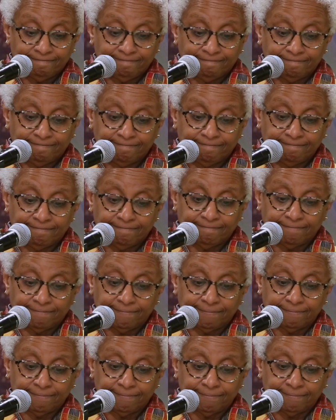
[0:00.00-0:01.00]

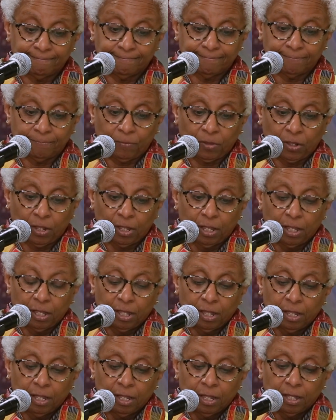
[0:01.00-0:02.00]

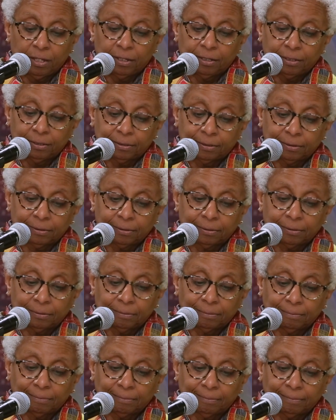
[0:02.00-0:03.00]

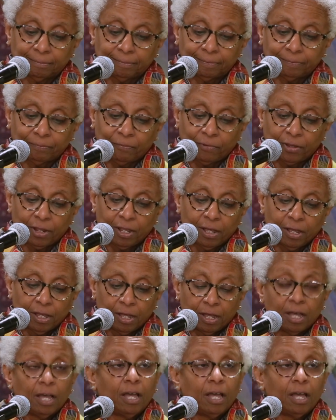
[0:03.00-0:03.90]
Nothing is said.